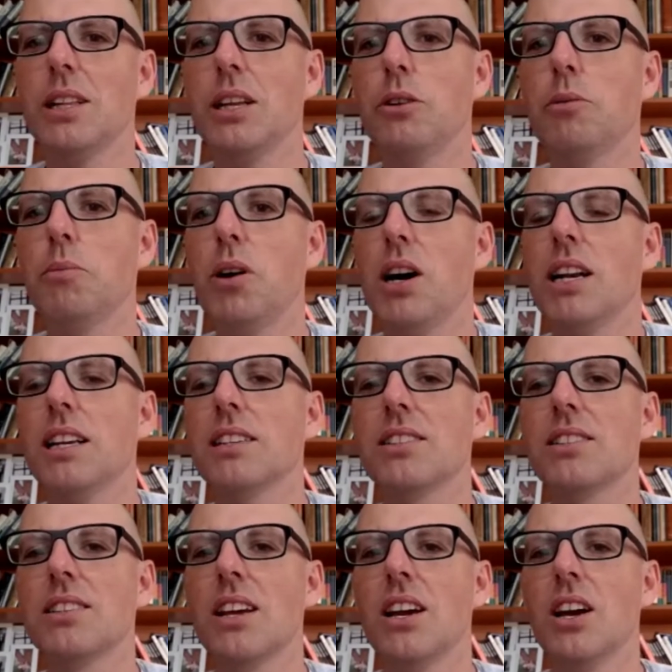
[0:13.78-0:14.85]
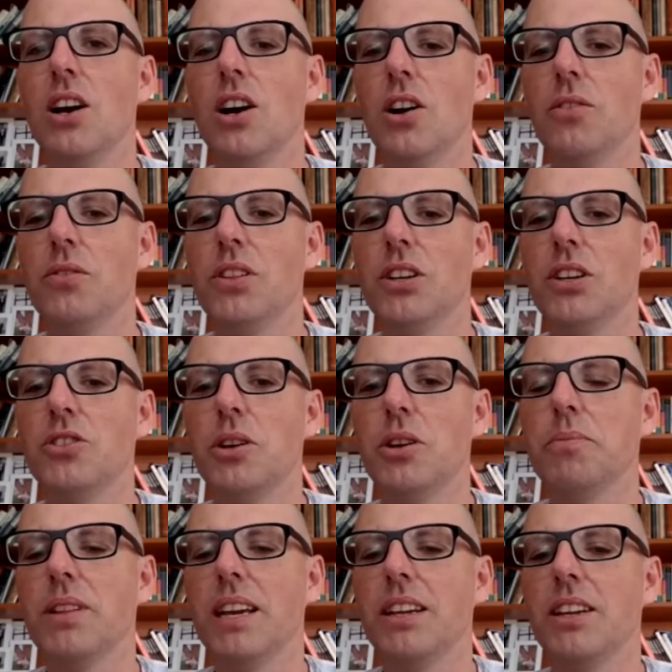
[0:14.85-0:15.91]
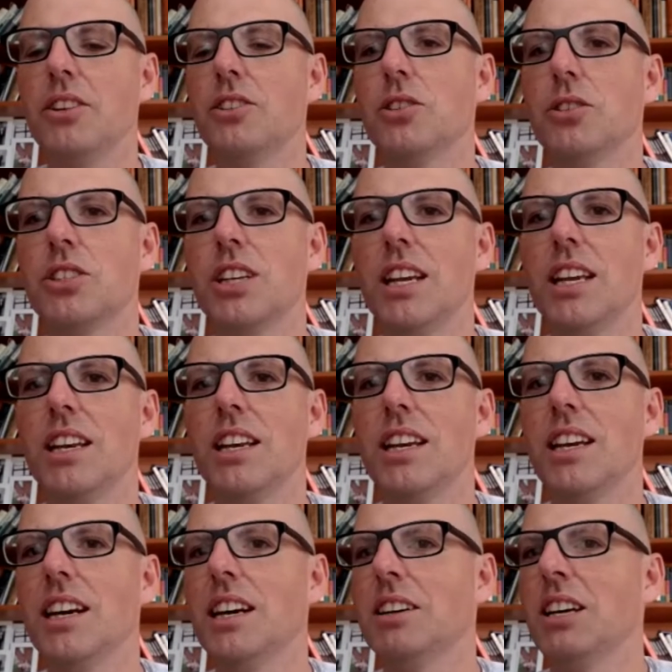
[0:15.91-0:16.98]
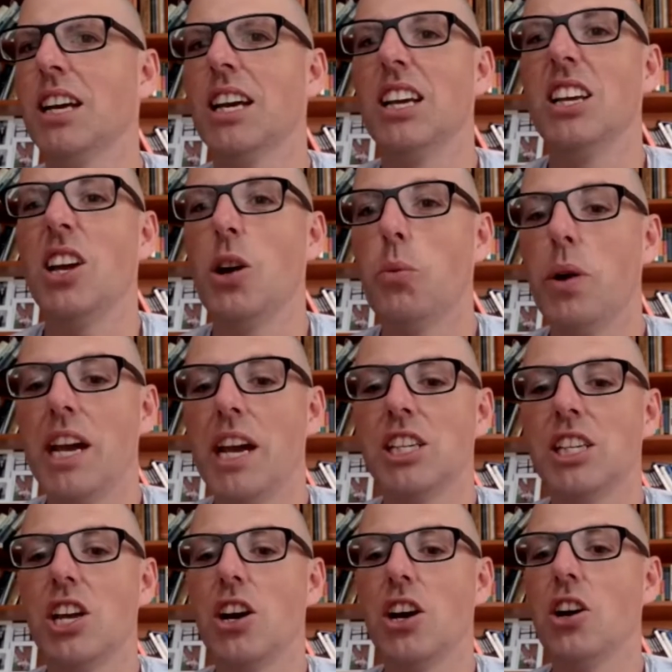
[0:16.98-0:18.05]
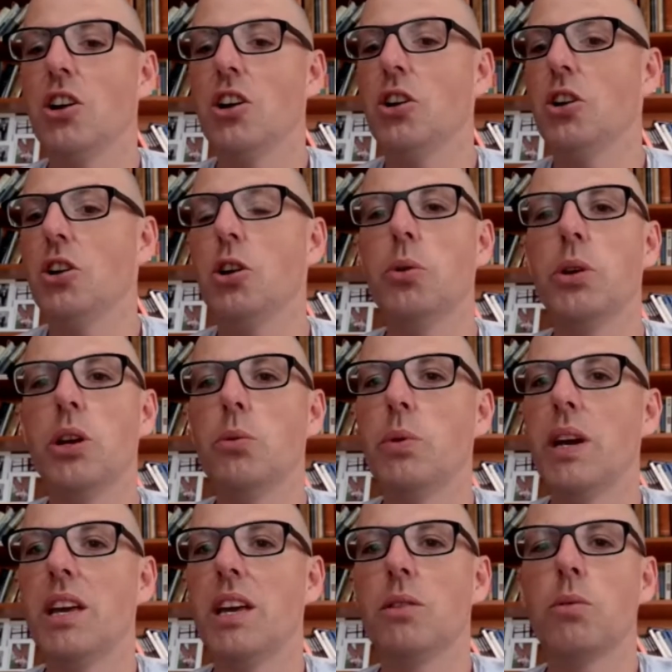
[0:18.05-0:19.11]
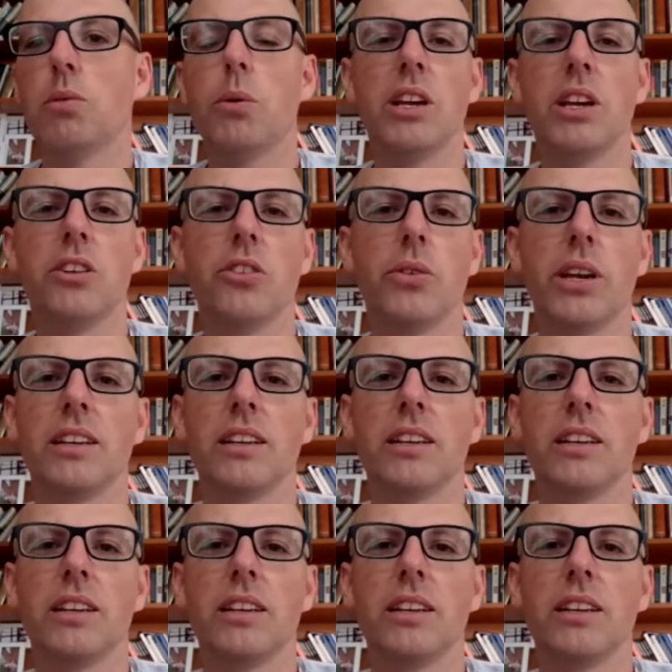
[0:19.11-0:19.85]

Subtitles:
remind us of the trip that you took to India. You know, where'd you go? Who were you with? What were you doing?